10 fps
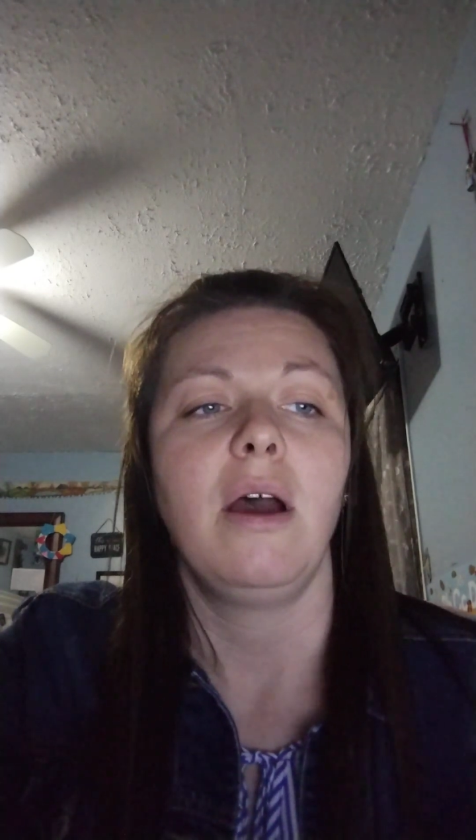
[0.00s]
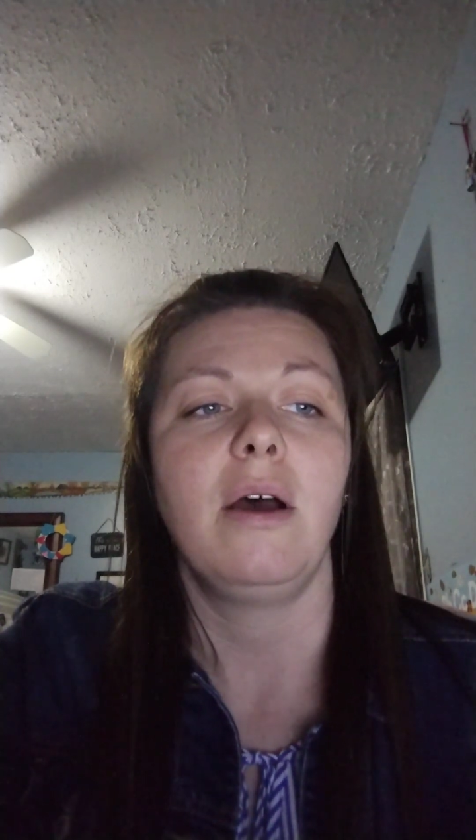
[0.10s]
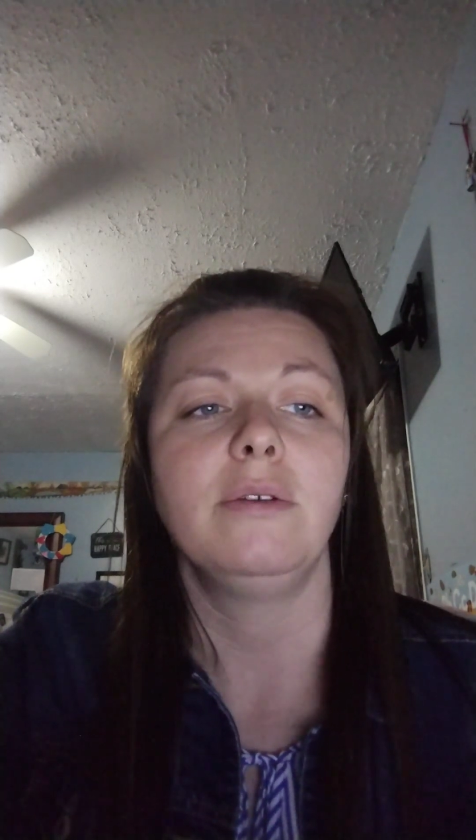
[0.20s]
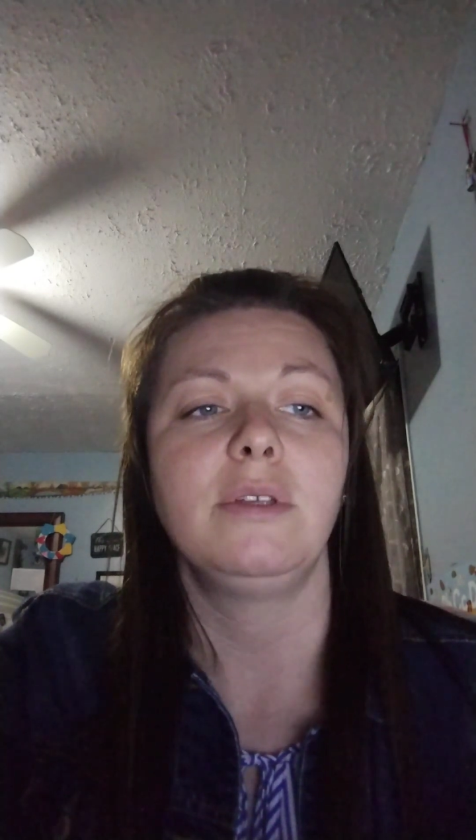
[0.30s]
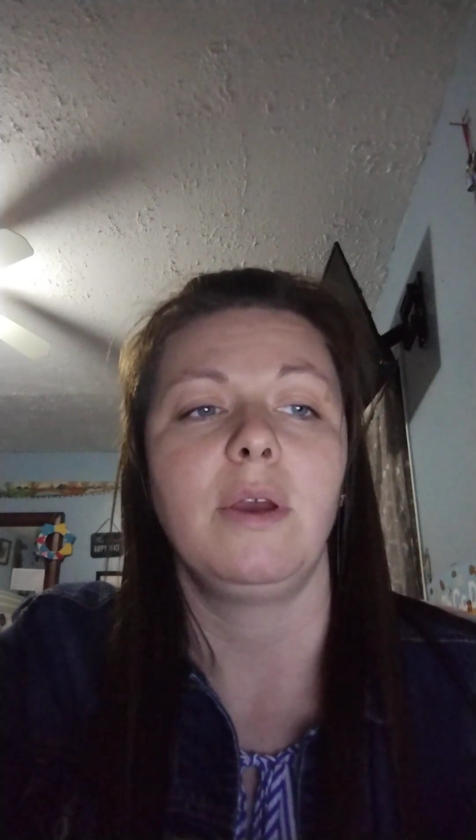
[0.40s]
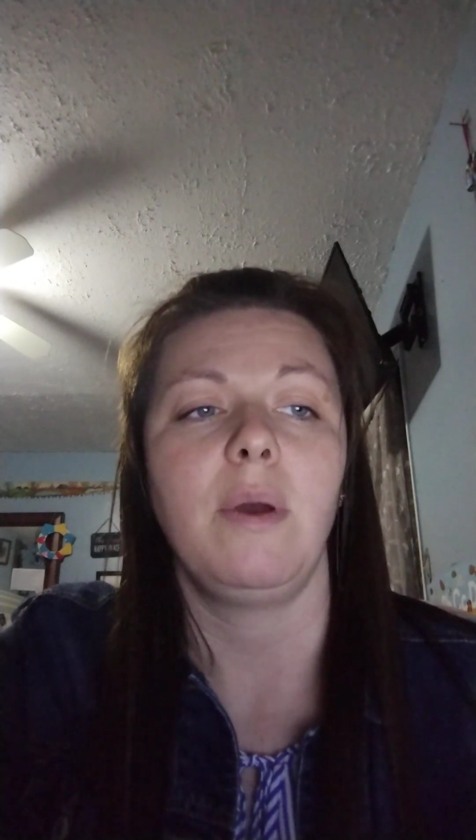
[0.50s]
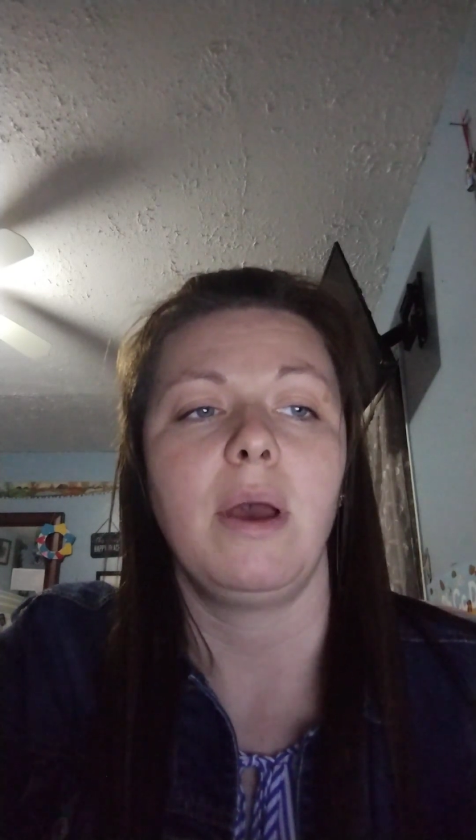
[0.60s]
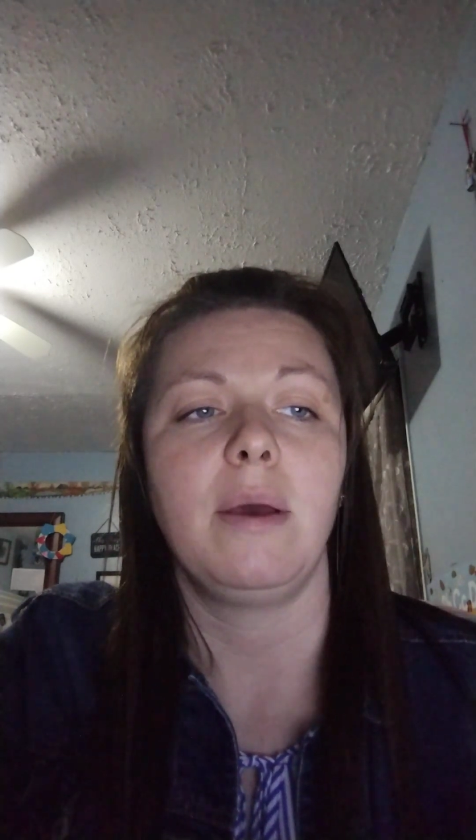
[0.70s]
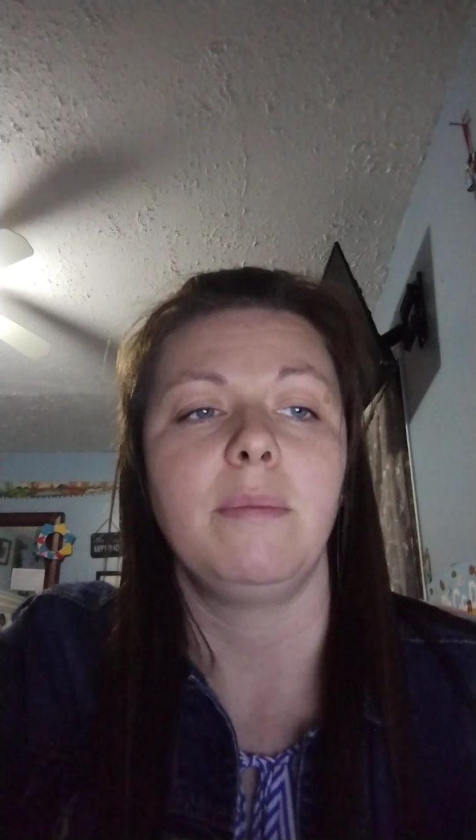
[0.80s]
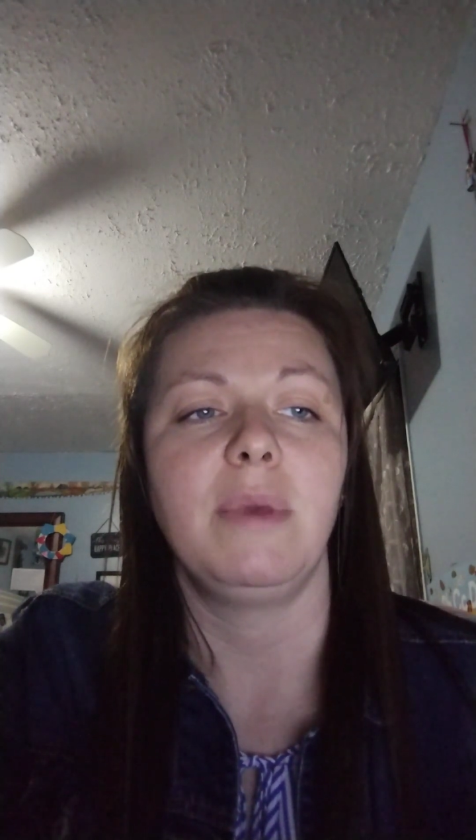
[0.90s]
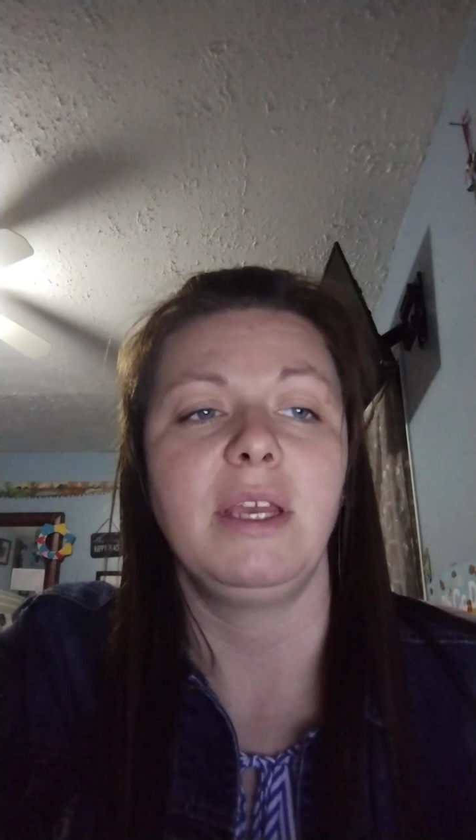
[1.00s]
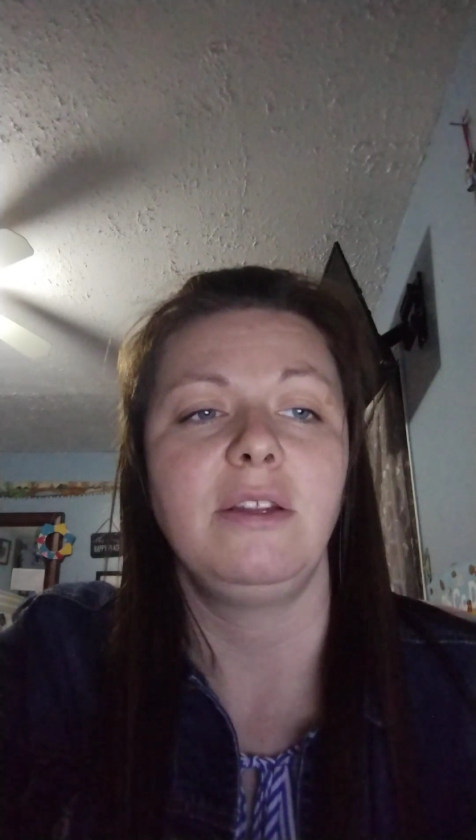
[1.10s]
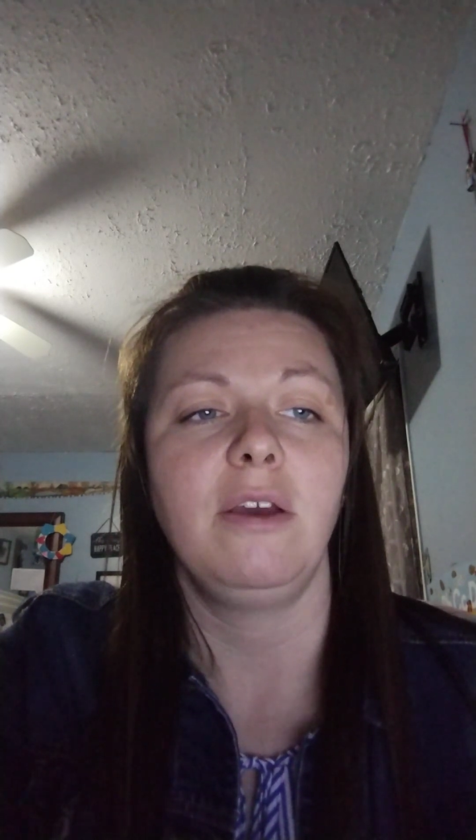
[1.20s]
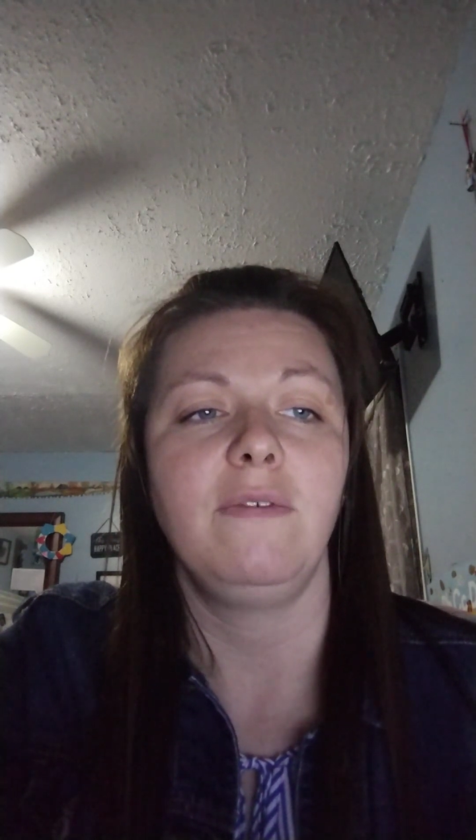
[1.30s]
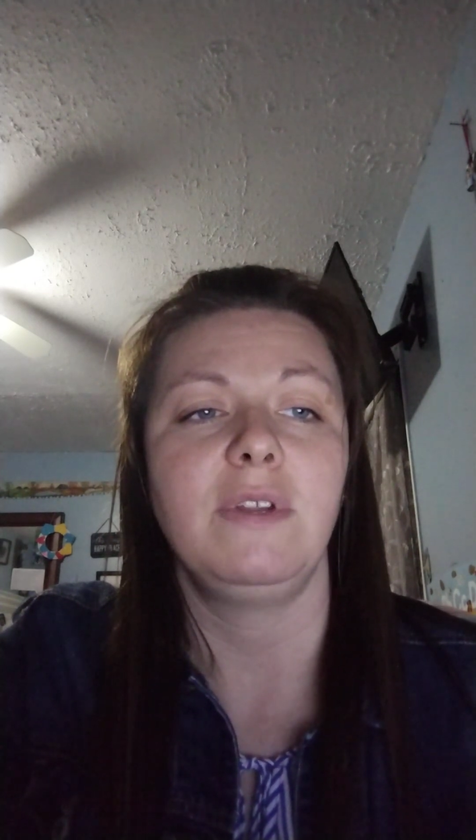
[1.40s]
Also,
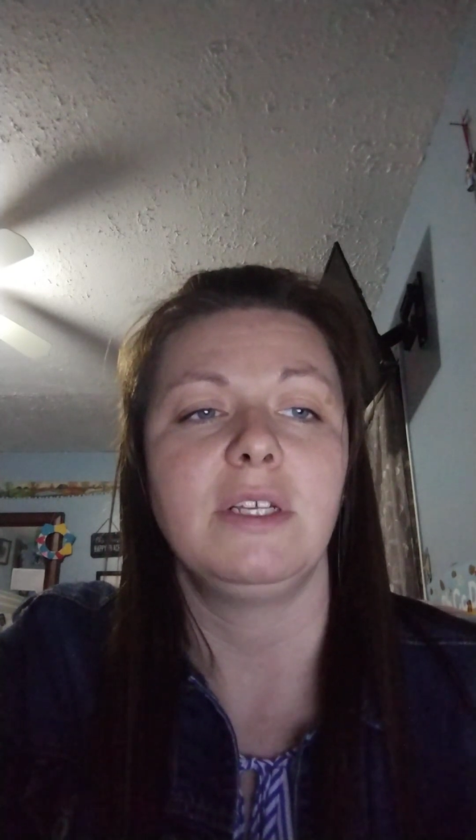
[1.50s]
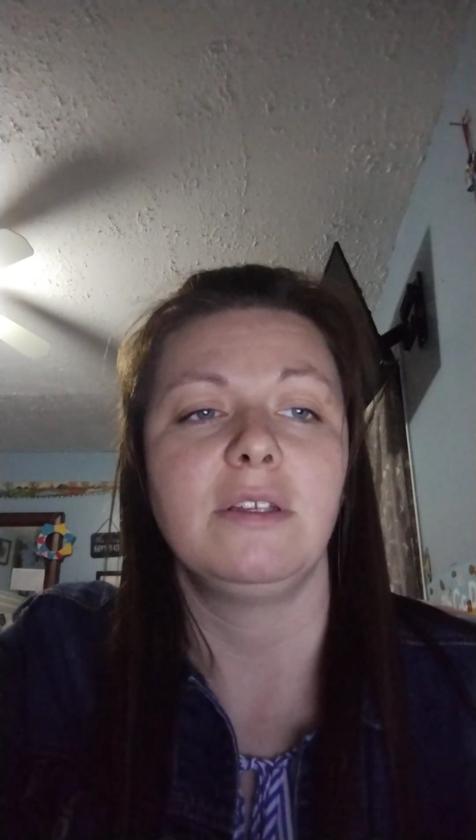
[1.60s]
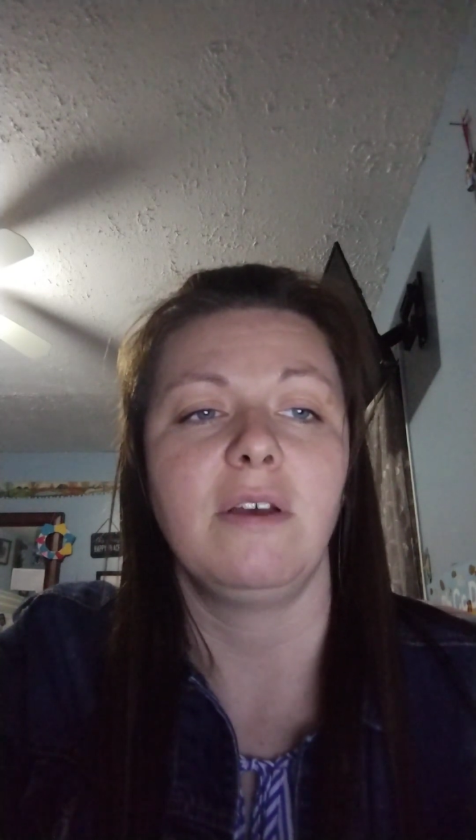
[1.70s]
Beethoven is